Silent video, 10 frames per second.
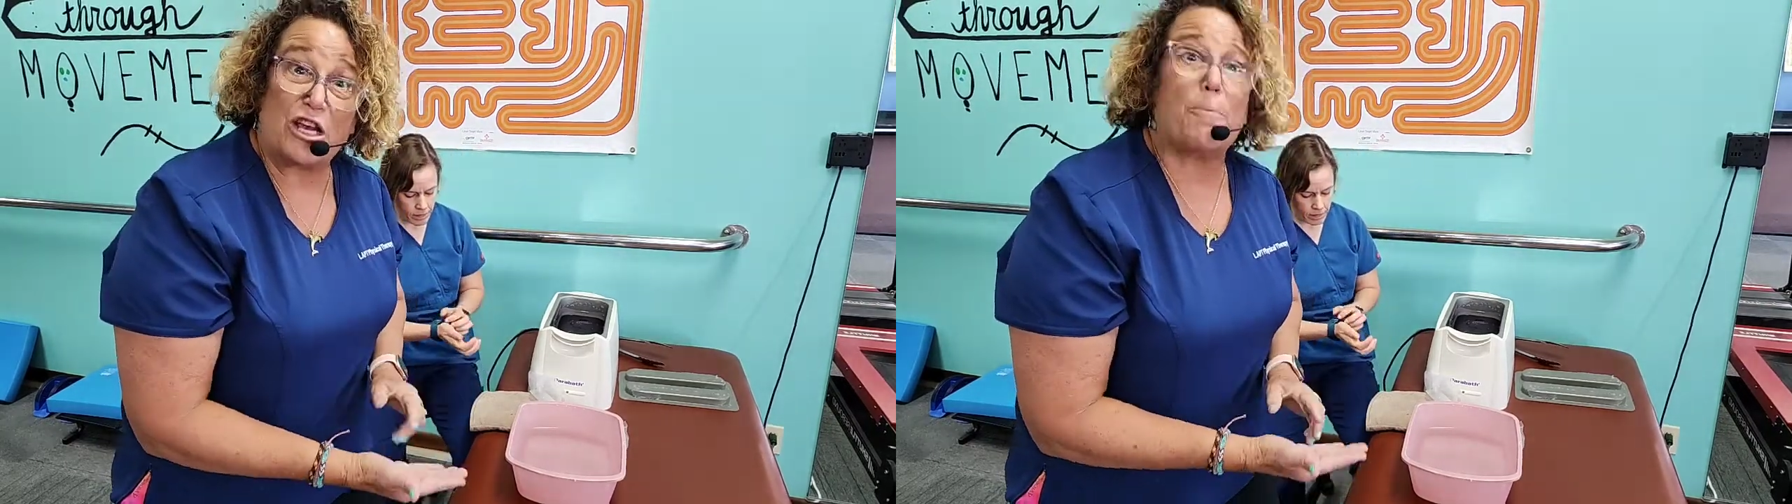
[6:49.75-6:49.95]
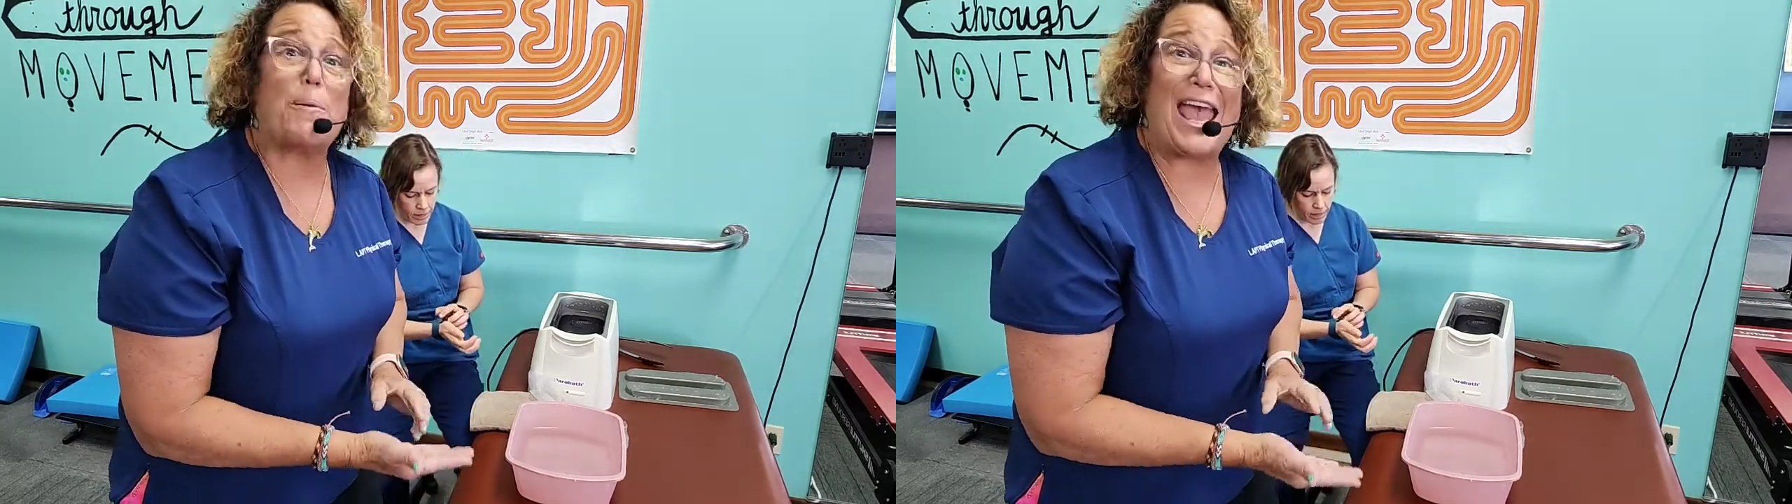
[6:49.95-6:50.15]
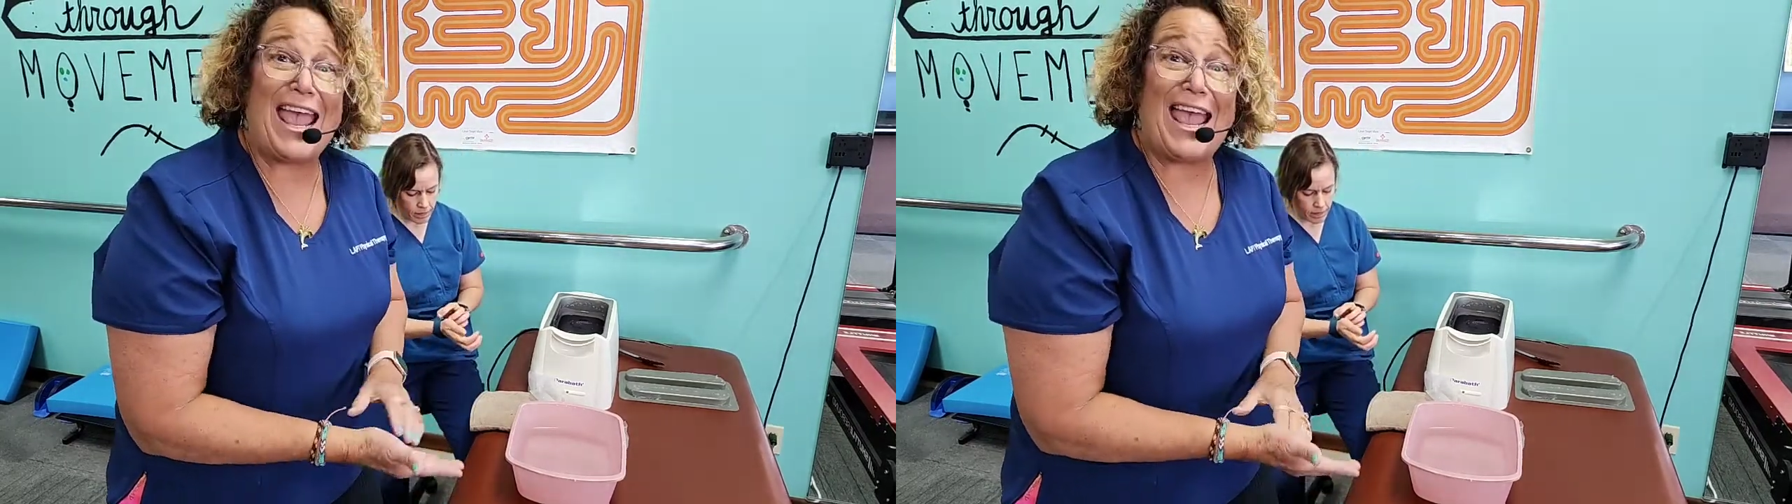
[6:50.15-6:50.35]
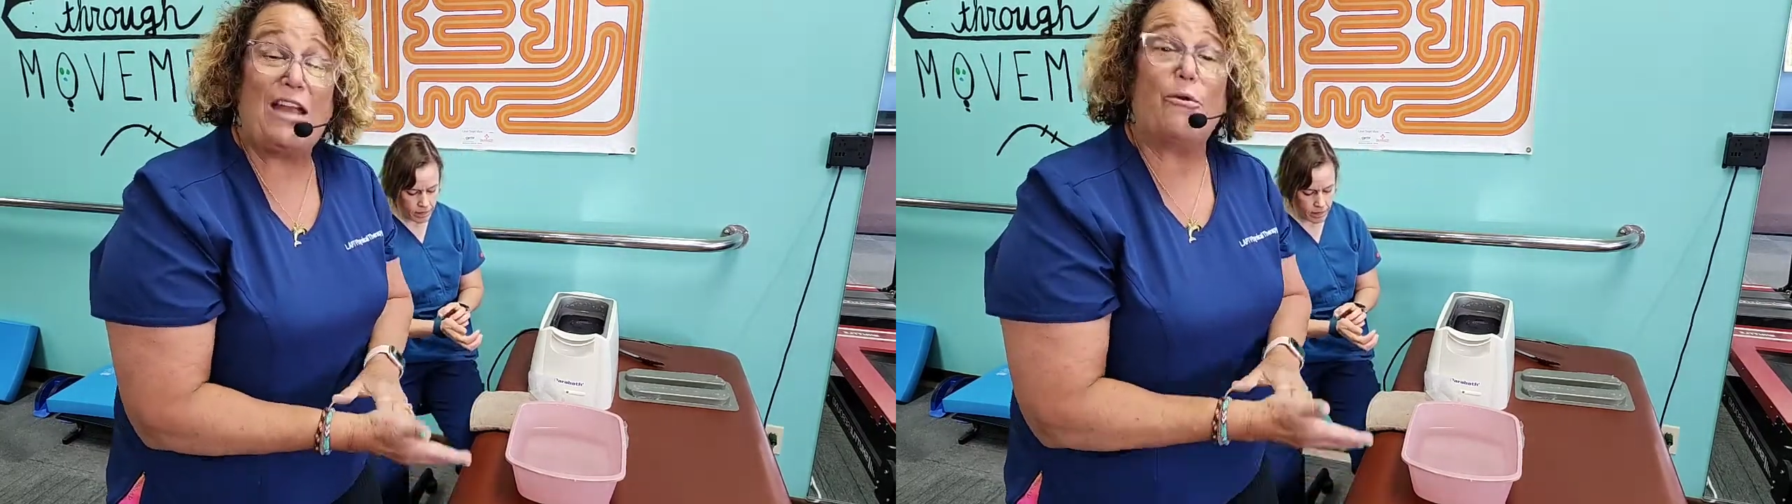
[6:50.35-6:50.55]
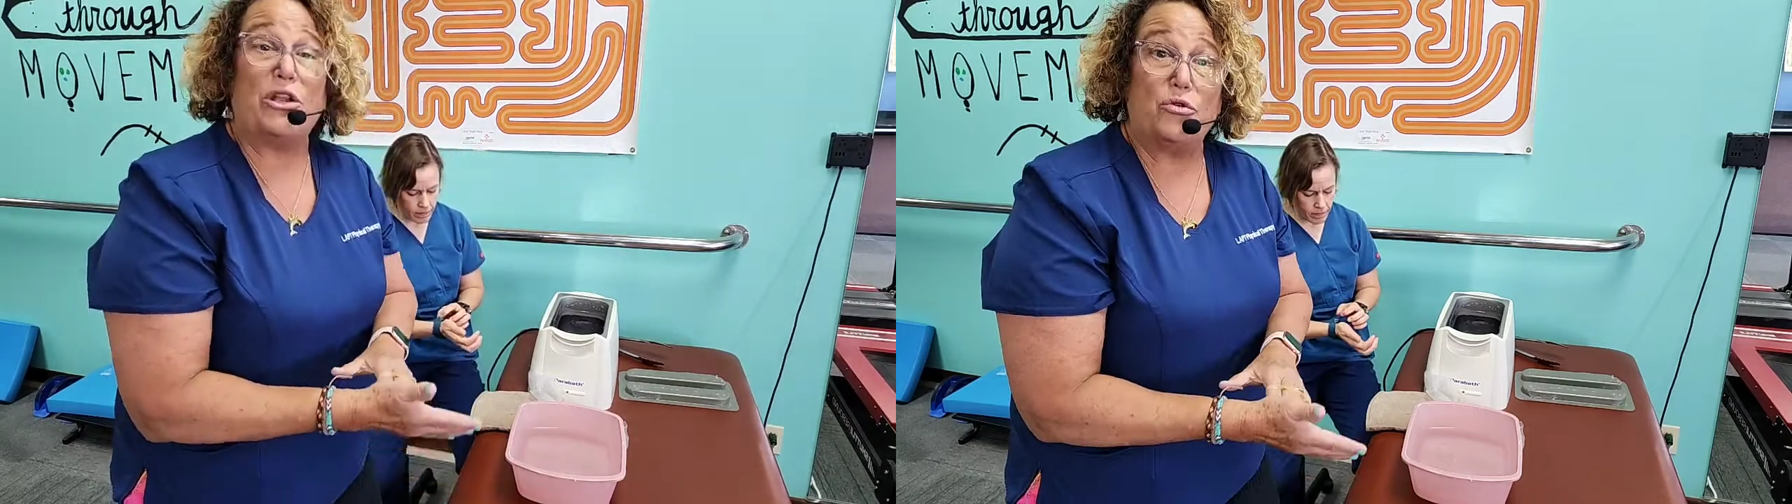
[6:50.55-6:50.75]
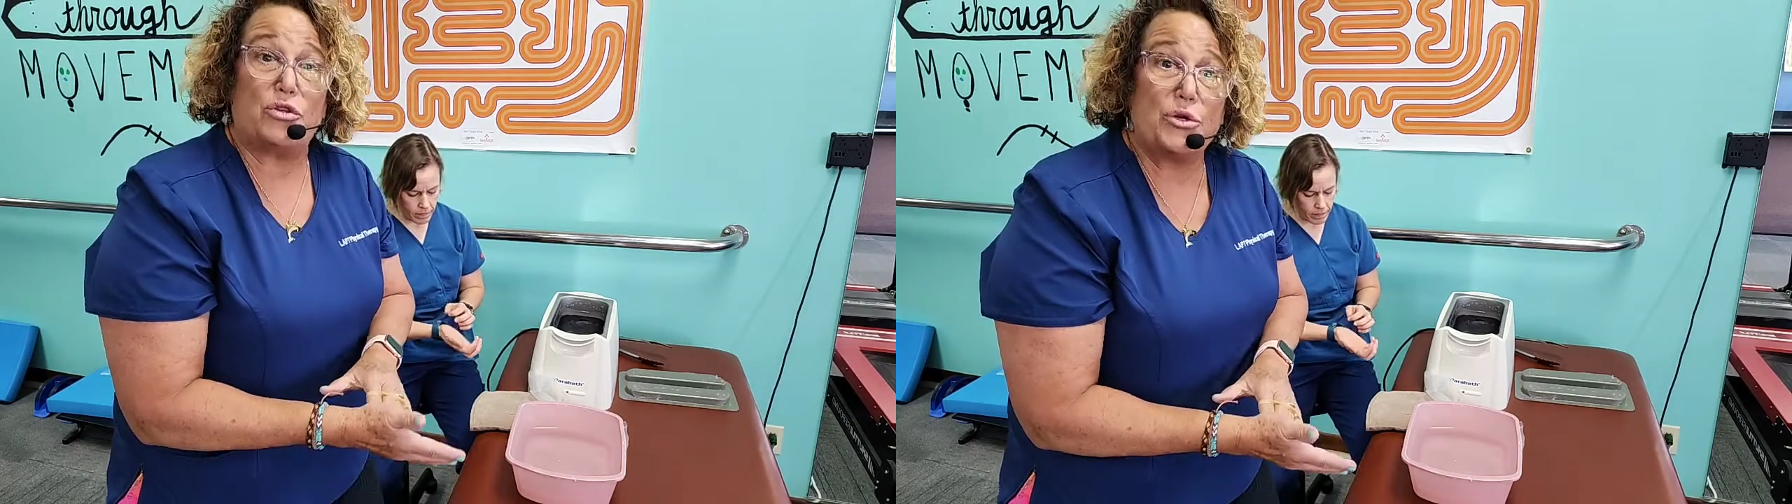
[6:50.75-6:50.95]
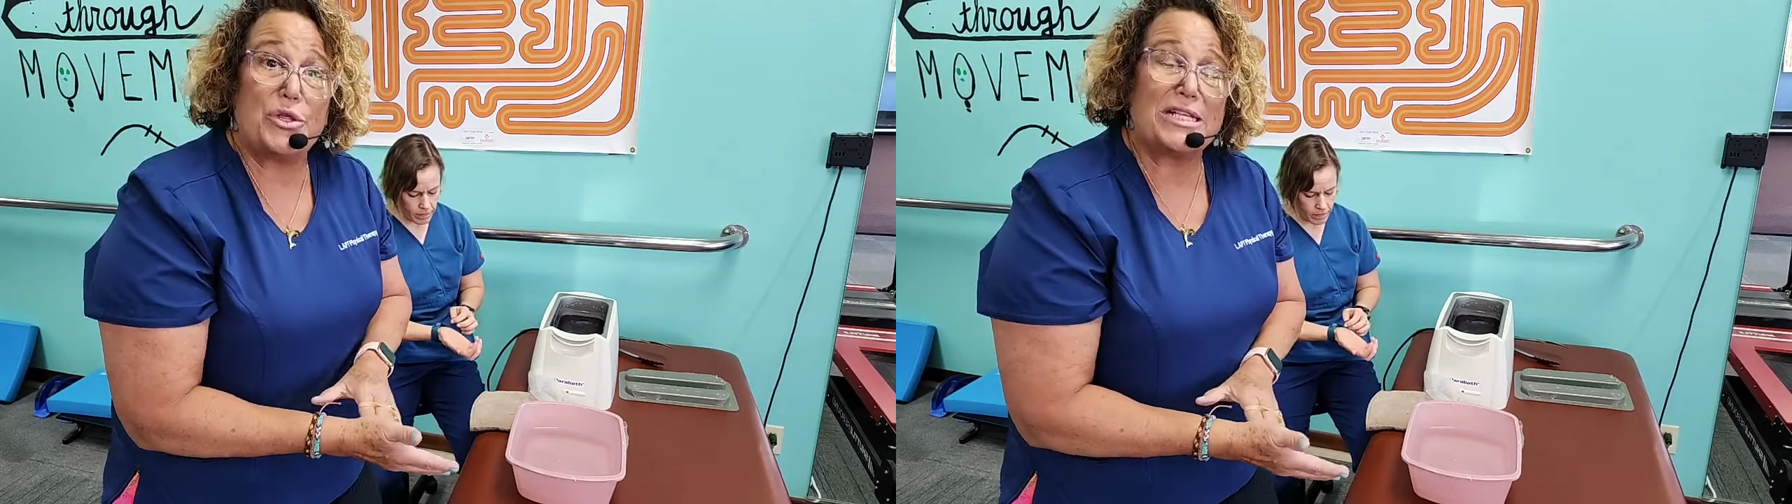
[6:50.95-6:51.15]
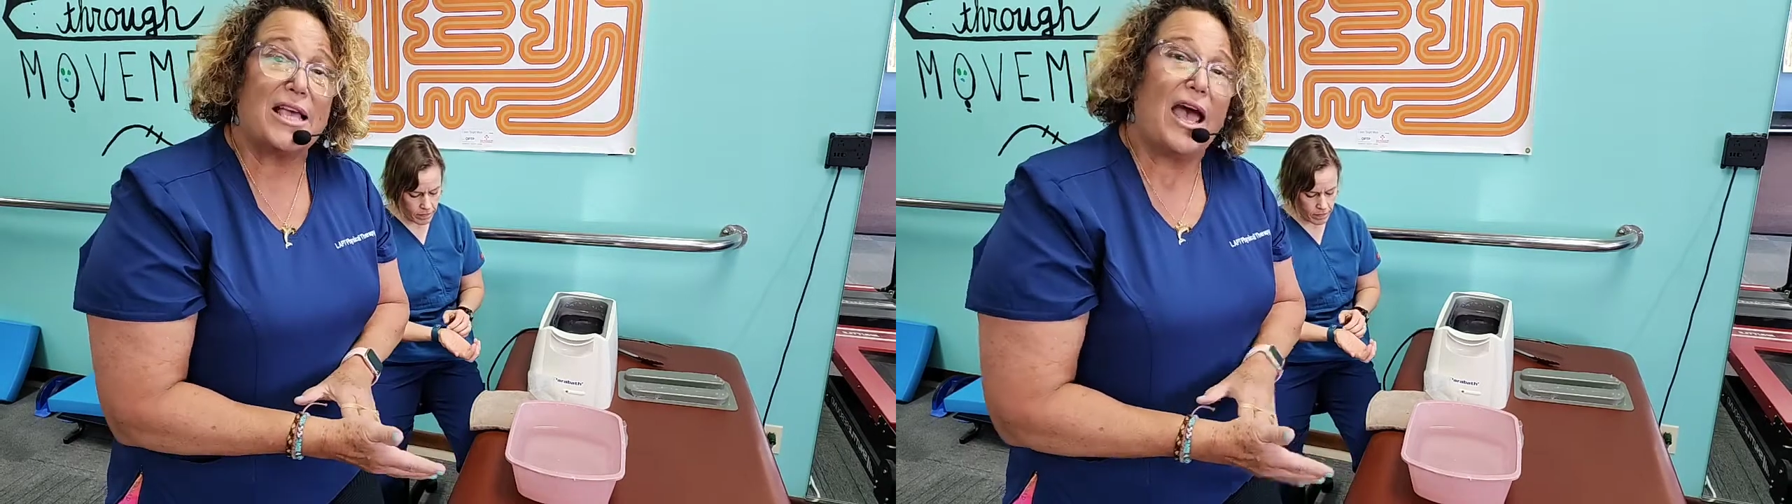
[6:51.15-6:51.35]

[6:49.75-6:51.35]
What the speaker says: pain when you do this,